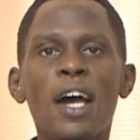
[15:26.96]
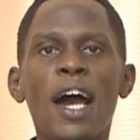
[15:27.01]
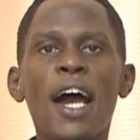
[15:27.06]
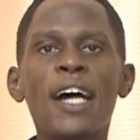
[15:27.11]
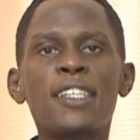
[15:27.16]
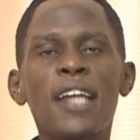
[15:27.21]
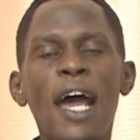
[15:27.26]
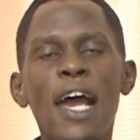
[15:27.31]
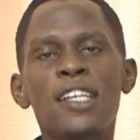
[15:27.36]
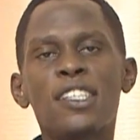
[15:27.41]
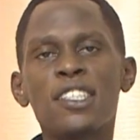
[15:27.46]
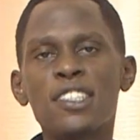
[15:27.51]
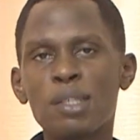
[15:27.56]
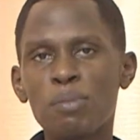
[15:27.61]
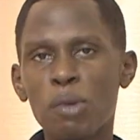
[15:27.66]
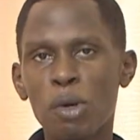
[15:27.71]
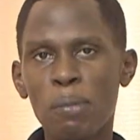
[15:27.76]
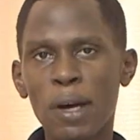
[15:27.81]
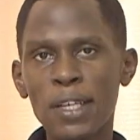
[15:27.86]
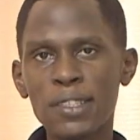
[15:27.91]
at ICC
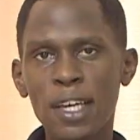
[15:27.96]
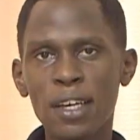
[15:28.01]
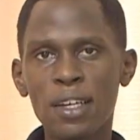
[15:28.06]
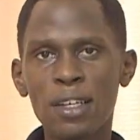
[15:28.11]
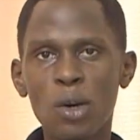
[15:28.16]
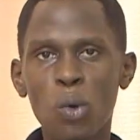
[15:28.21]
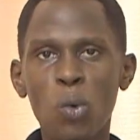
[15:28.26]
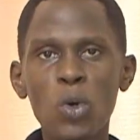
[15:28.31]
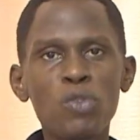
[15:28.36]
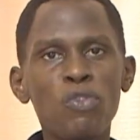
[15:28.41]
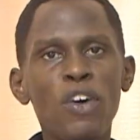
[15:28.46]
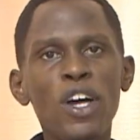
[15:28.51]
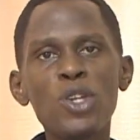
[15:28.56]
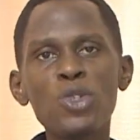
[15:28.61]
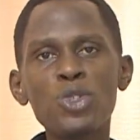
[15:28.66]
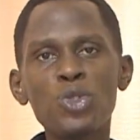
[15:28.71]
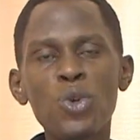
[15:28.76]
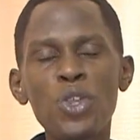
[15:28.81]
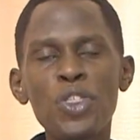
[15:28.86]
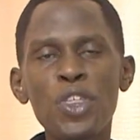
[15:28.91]
Mombasa? What
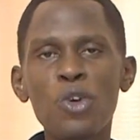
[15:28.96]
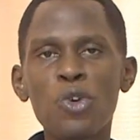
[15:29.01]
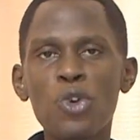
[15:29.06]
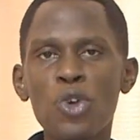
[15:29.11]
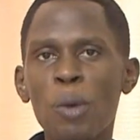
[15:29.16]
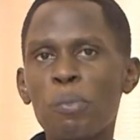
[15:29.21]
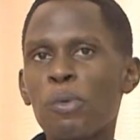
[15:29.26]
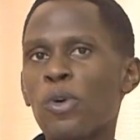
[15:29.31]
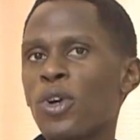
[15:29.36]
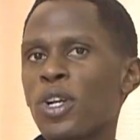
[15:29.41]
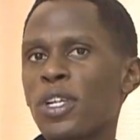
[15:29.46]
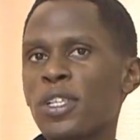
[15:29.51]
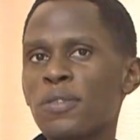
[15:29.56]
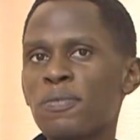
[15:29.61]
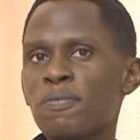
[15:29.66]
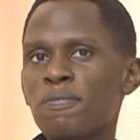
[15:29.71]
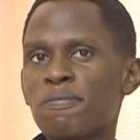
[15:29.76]
values do you think you uphold?